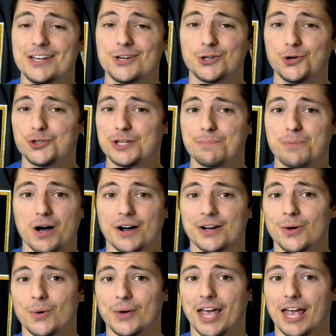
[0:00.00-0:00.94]
He shoots the
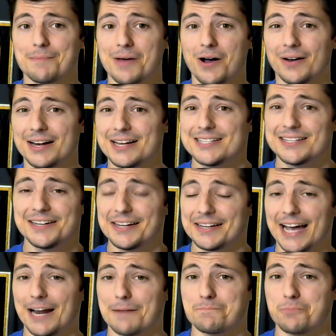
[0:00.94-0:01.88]
puck an okay amount, and he's going
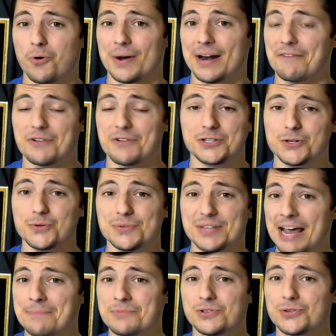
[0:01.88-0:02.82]
to get a point every two
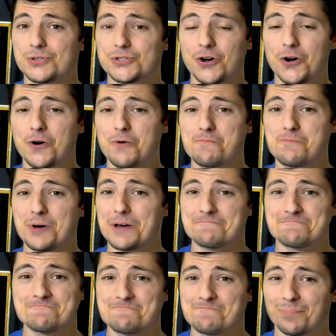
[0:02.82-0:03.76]
games or so,
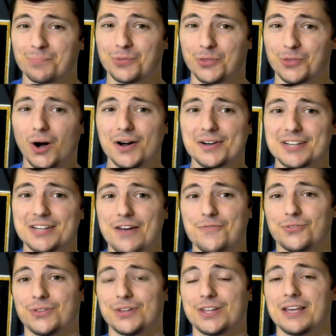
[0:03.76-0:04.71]
but there are
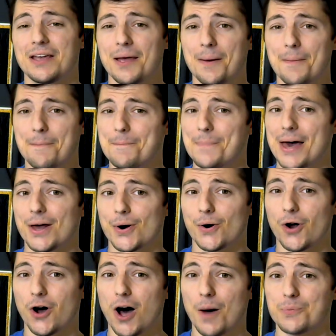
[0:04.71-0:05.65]
definitely
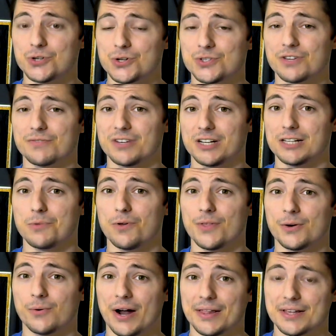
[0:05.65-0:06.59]
better options
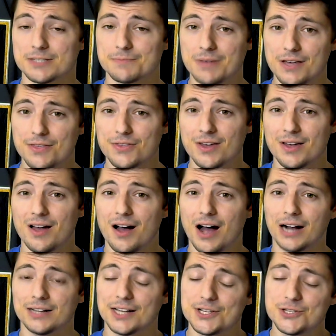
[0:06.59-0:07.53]
available than Reilly Smith,
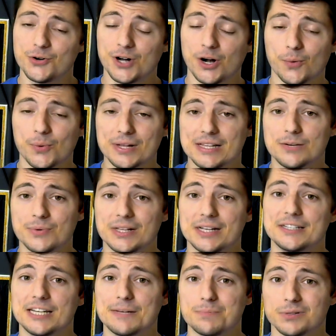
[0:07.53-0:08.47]
unless you're in a really,
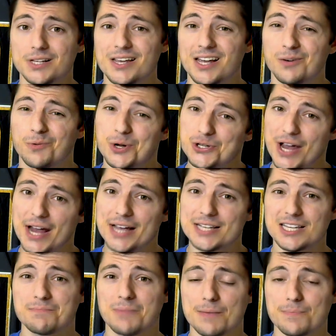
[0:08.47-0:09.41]
really deep league, in which
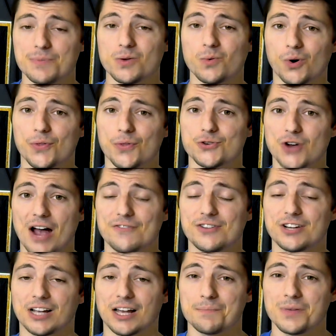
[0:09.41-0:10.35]
case it might be worth
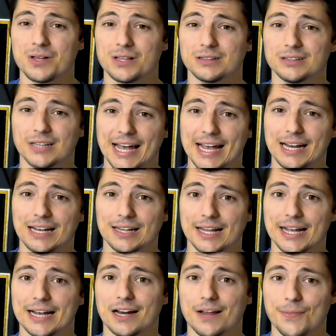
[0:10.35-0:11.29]
drafting him late,
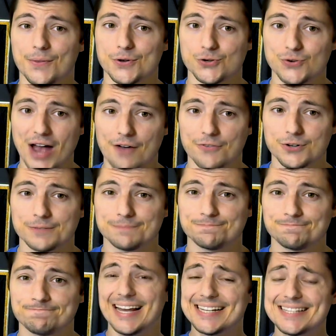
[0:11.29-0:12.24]
late in the draft.
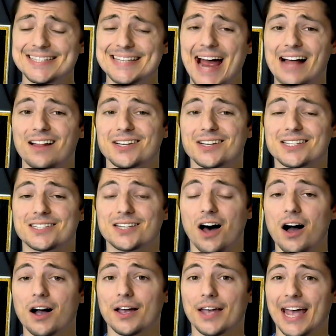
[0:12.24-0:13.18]
Next is Alec
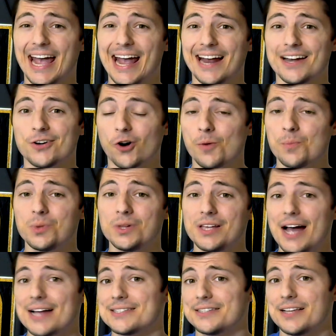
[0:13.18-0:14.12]
Tuch, and
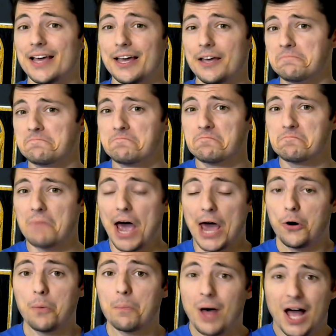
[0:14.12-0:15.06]
normally I'd say
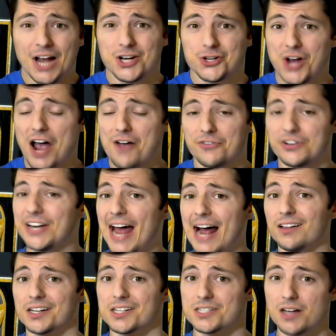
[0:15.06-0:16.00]
I don't mind drafting
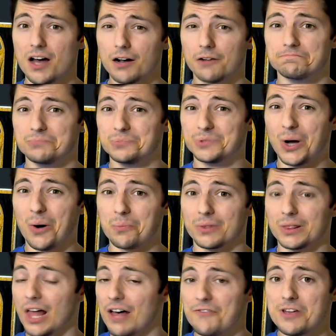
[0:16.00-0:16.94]
Alec Tuch.
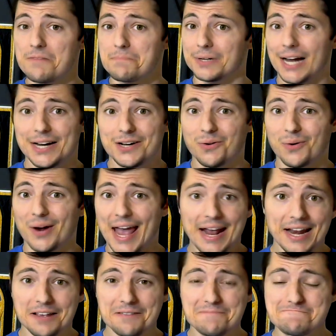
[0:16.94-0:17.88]
Don't love it, but I don't
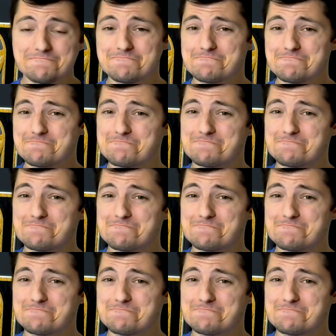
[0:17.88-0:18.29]
hate it.